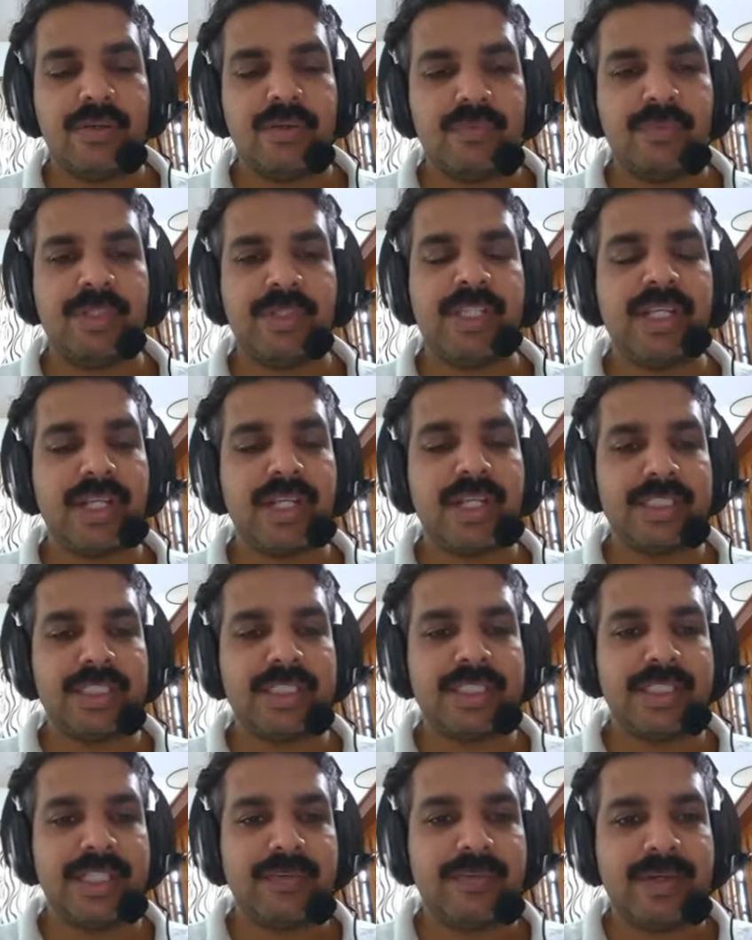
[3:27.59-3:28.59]
With the
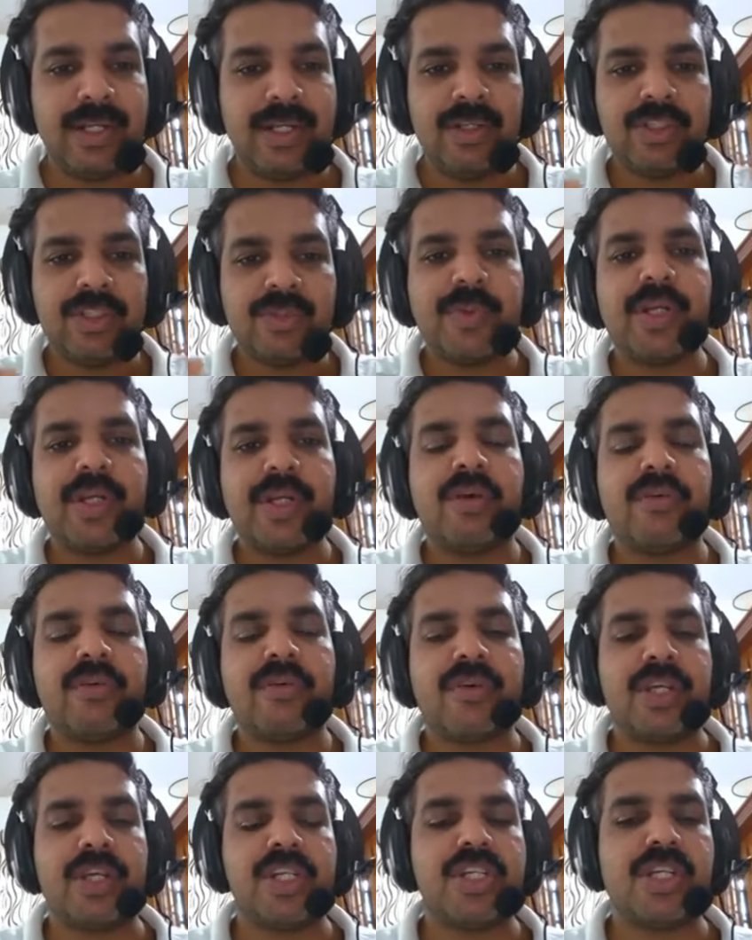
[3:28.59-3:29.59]
increasing J value, speed of
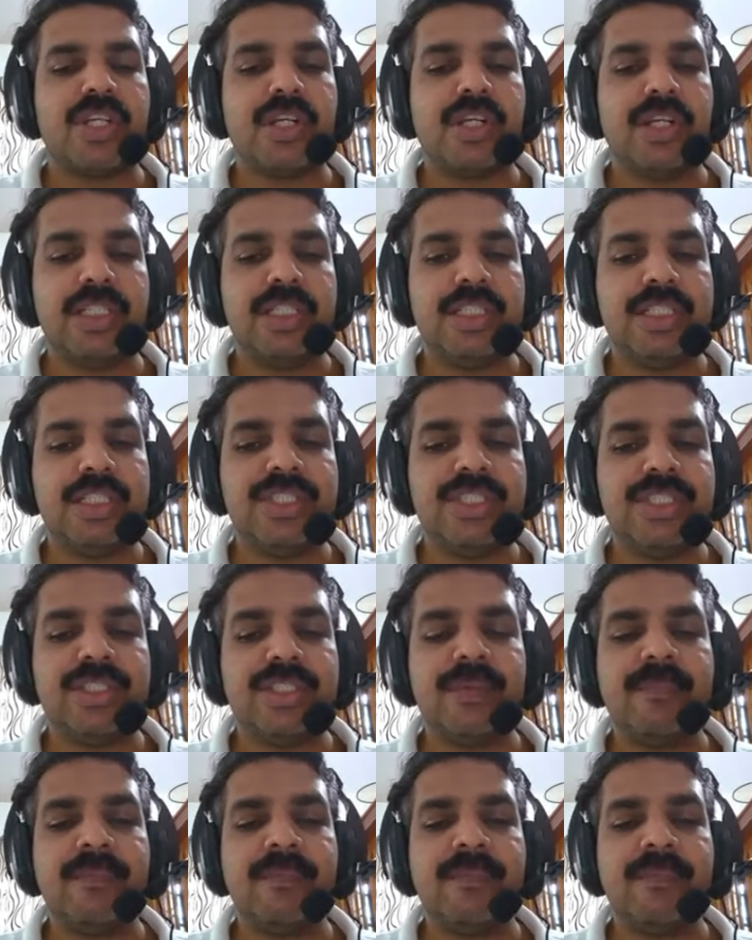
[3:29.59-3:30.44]
rotation increases,